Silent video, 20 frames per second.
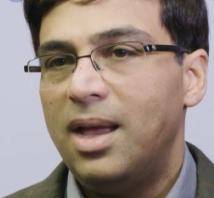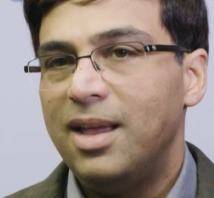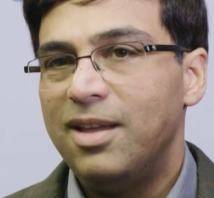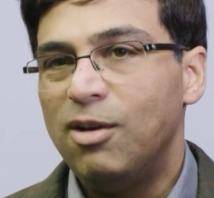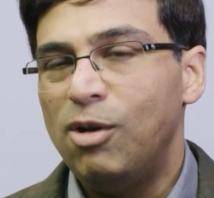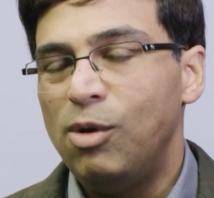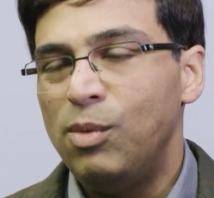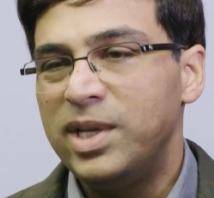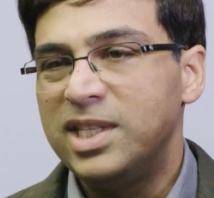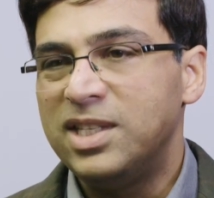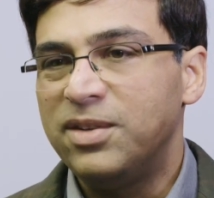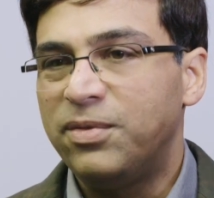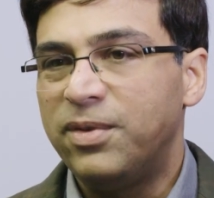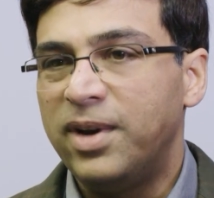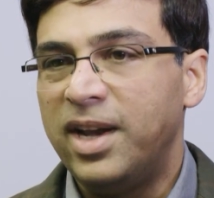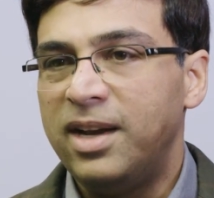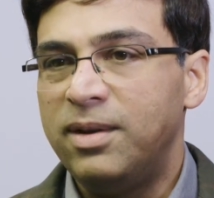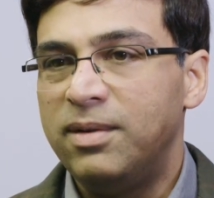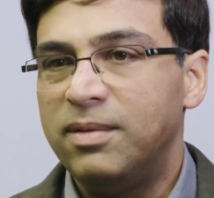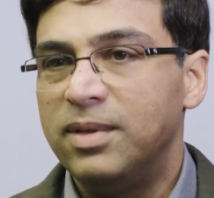You're always
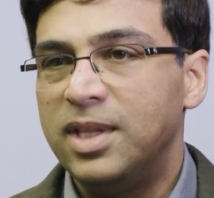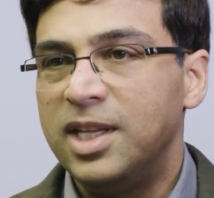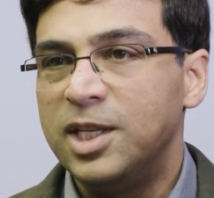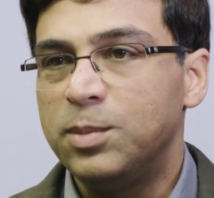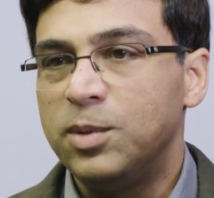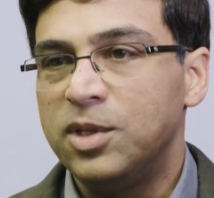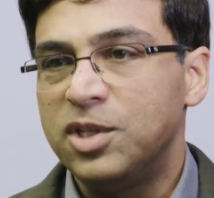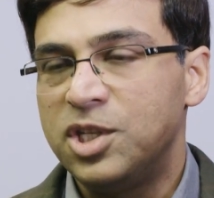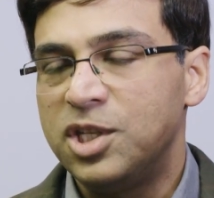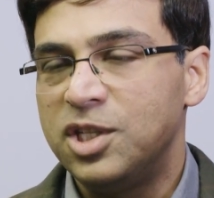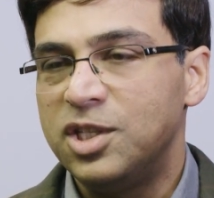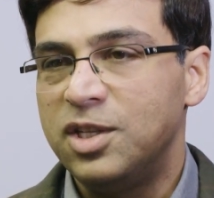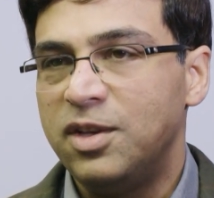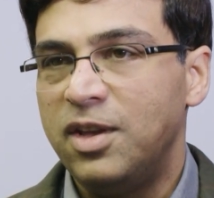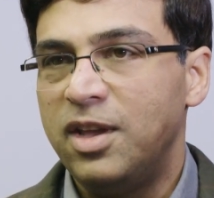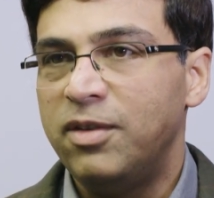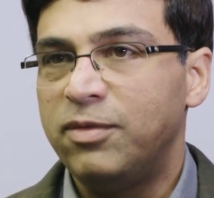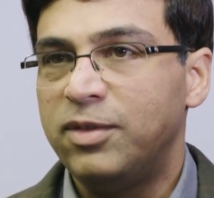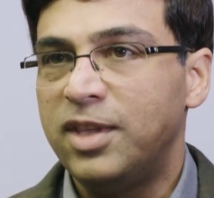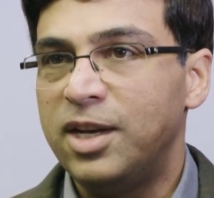afraid these positions,
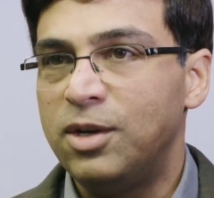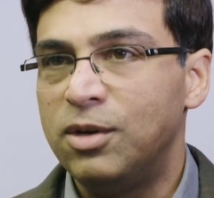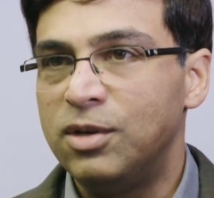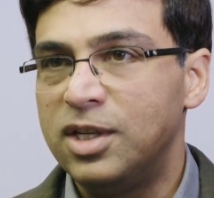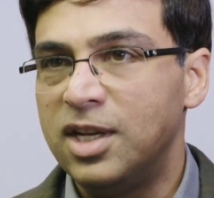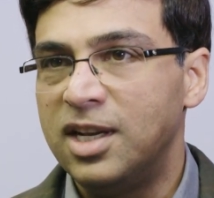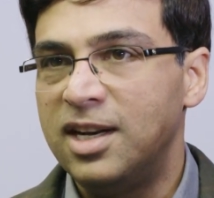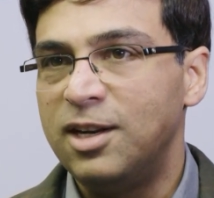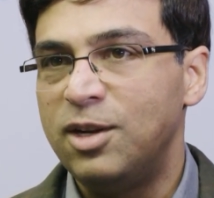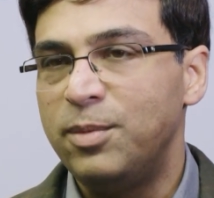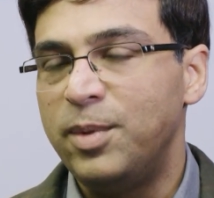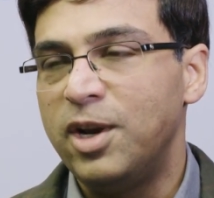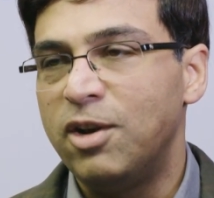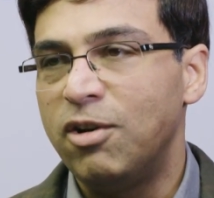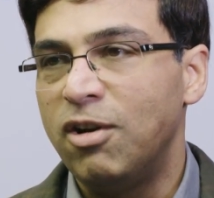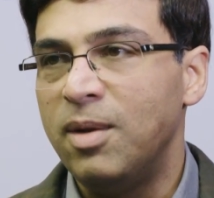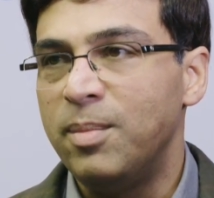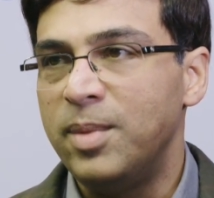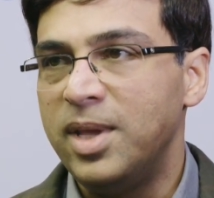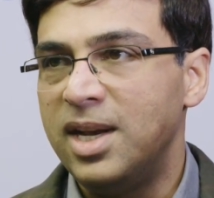if they don't turn out to be a
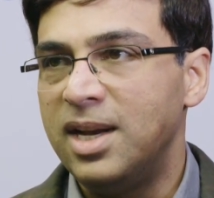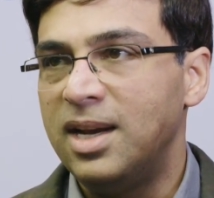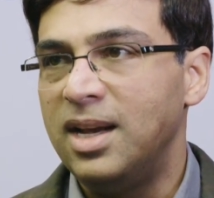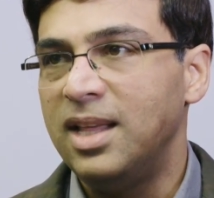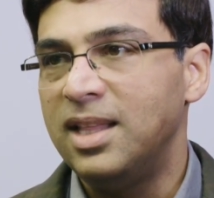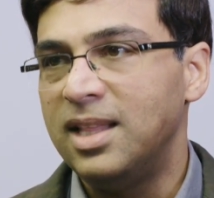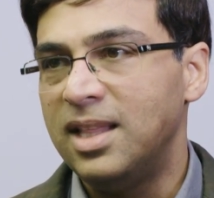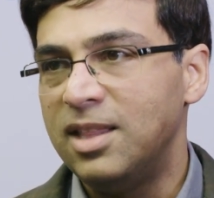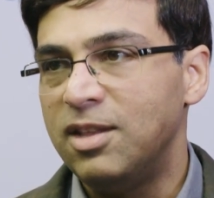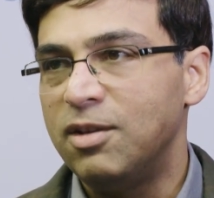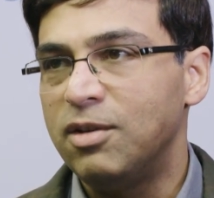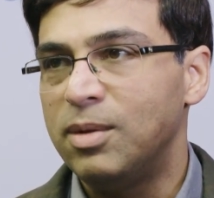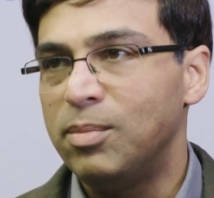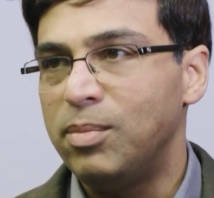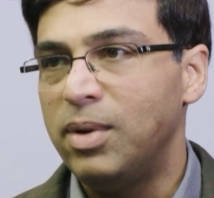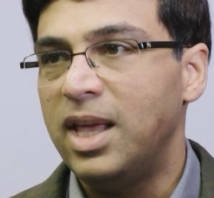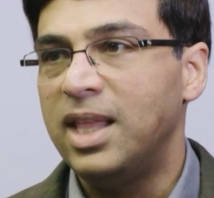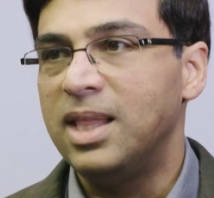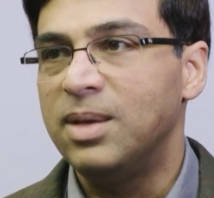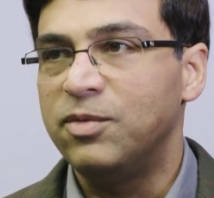draw immediately, then you
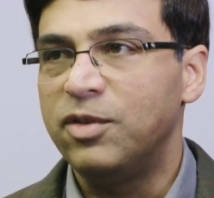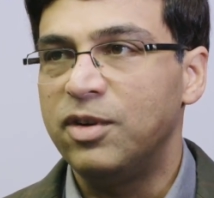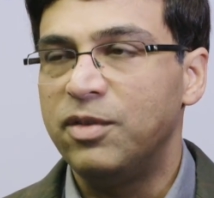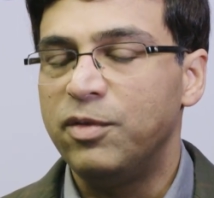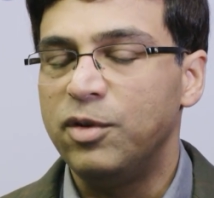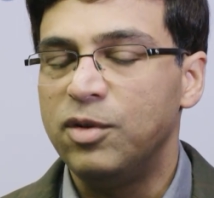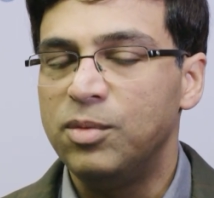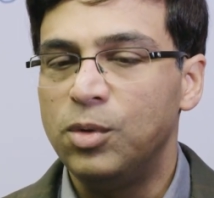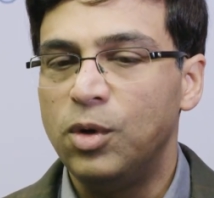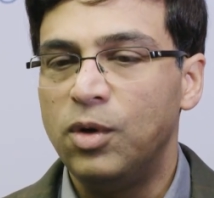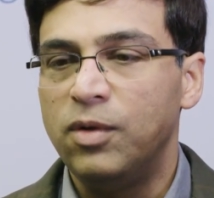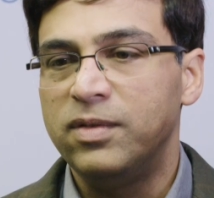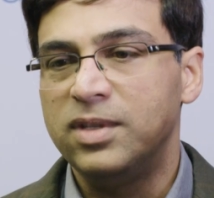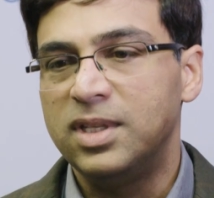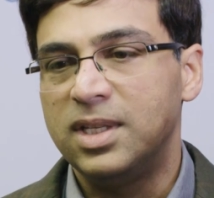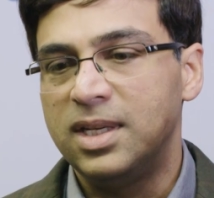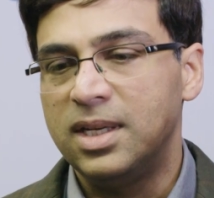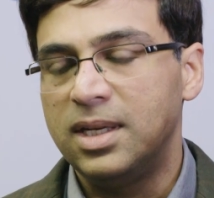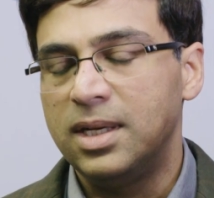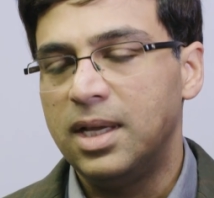can play them for a few
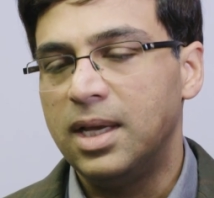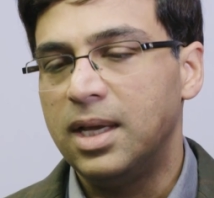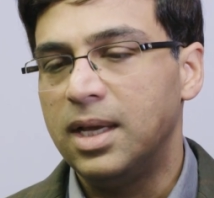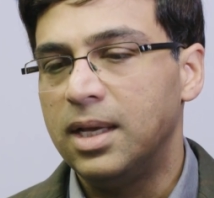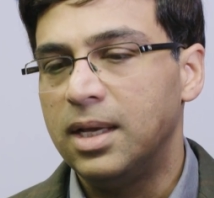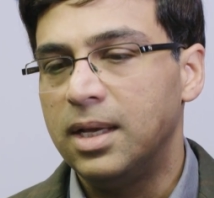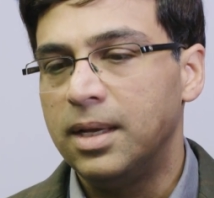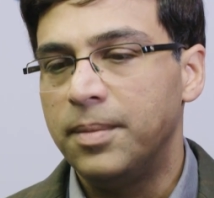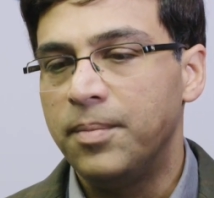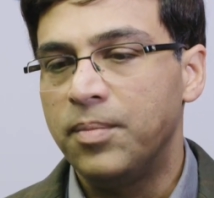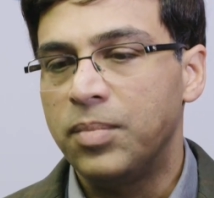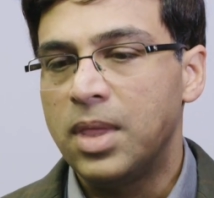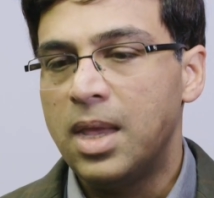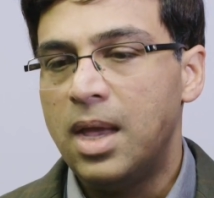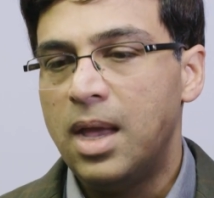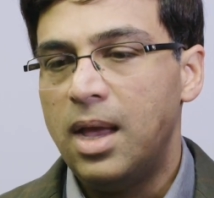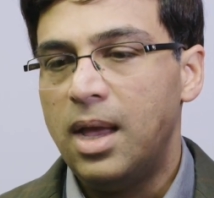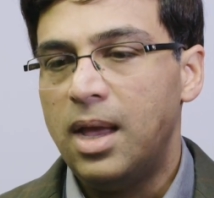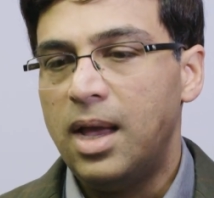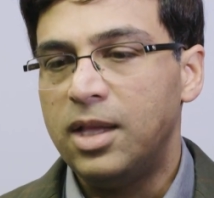moves. And uh,
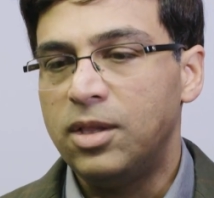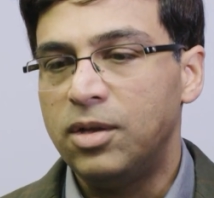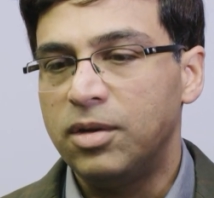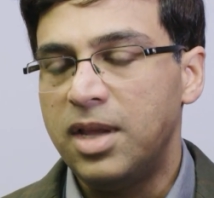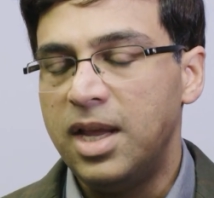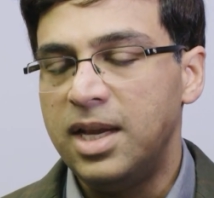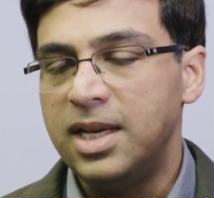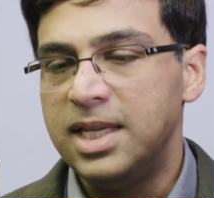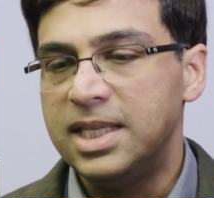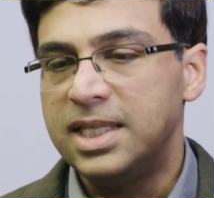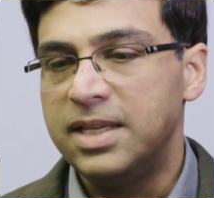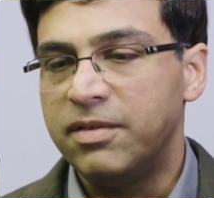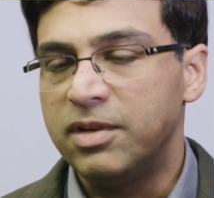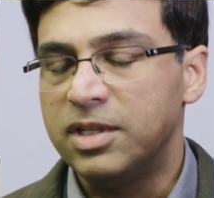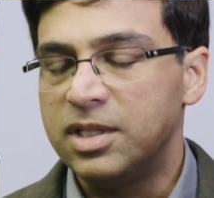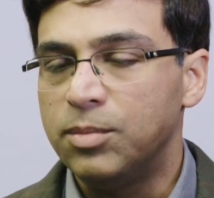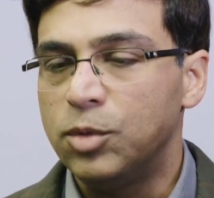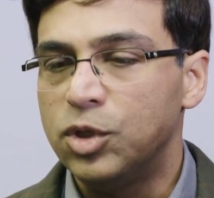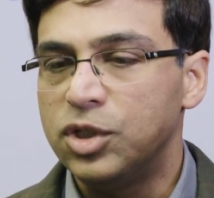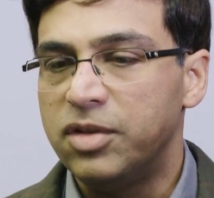I thought king
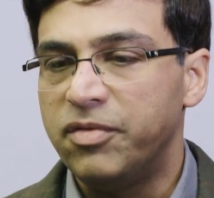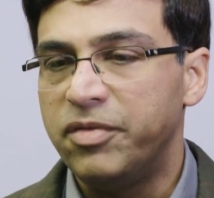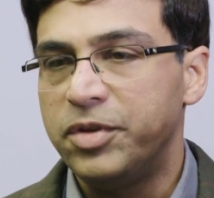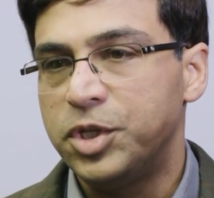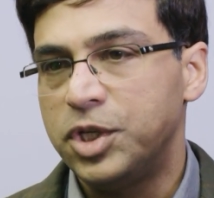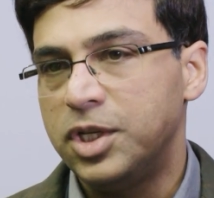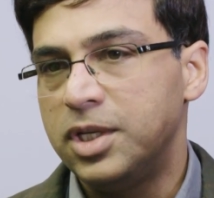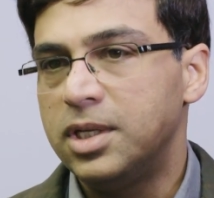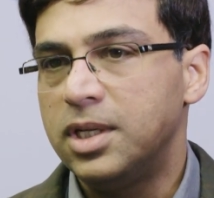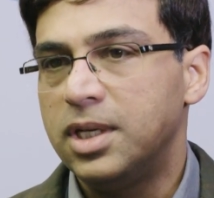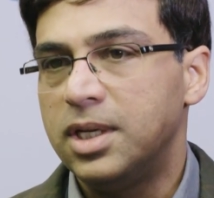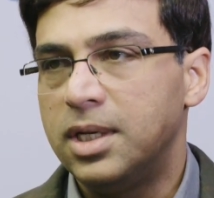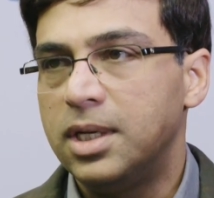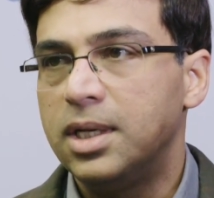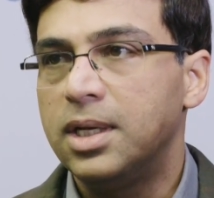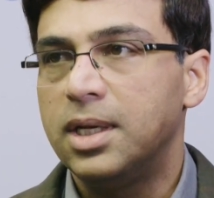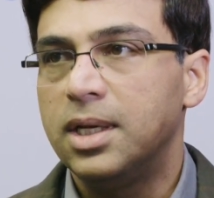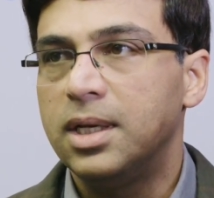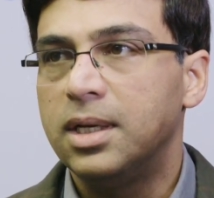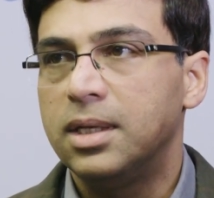d7 is the most efficient,
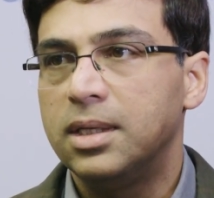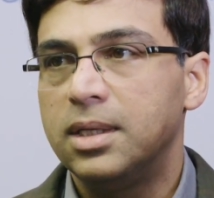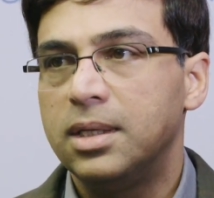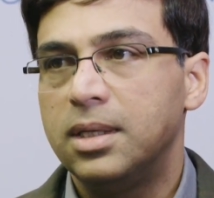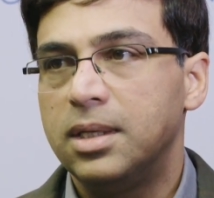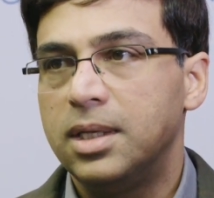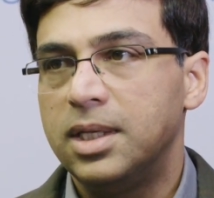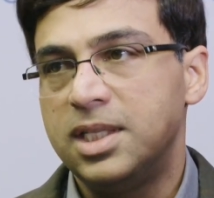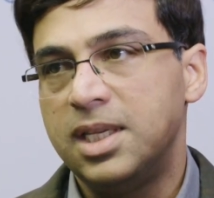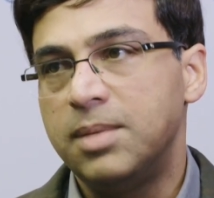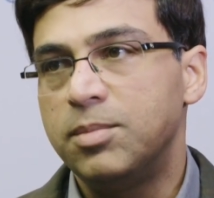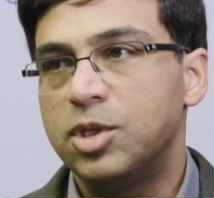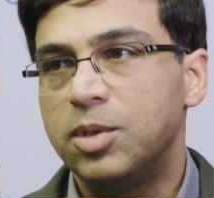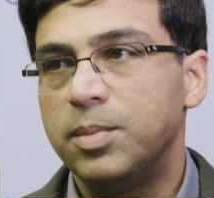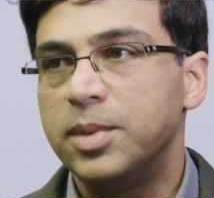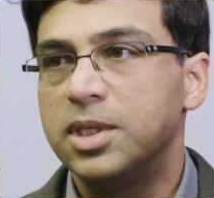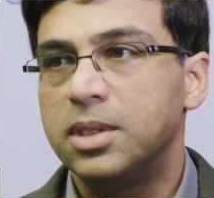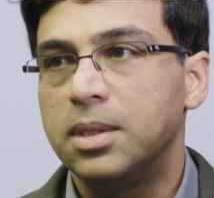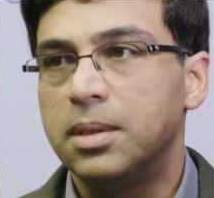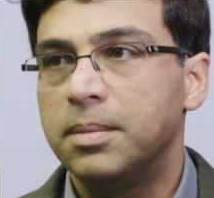and uh, it seems
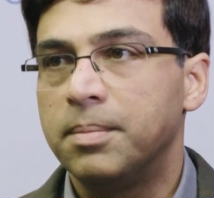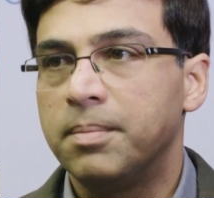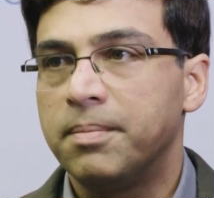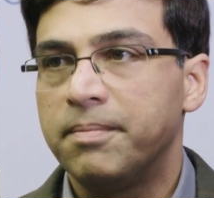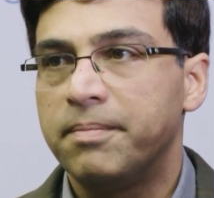to be so.